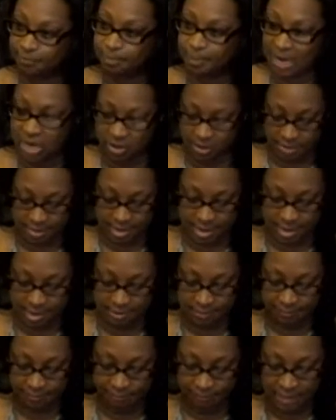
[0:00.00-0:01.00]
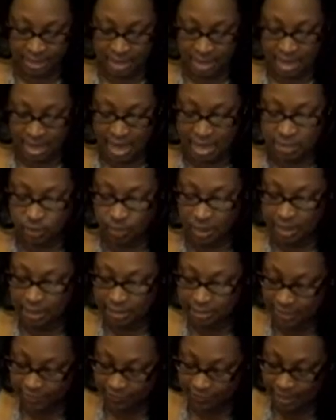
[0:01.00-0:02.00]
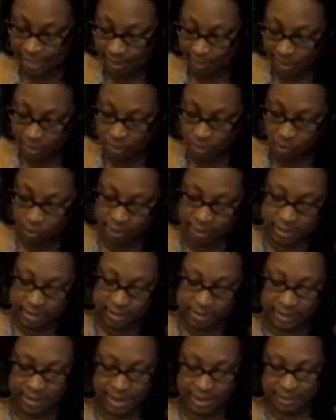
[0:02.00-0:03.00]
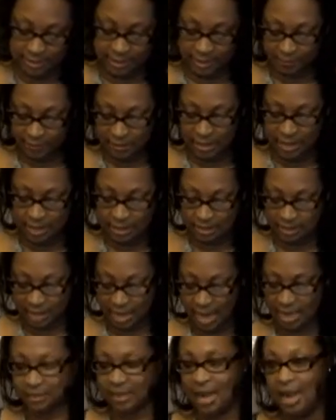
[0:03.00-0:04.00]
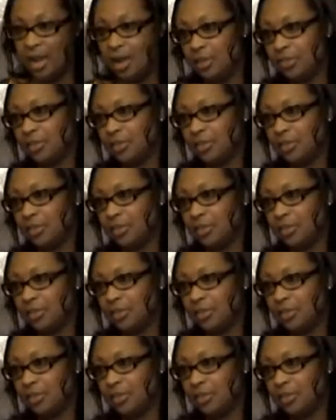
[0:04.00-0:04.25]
marathon, as well as the family-oriented activities at the Health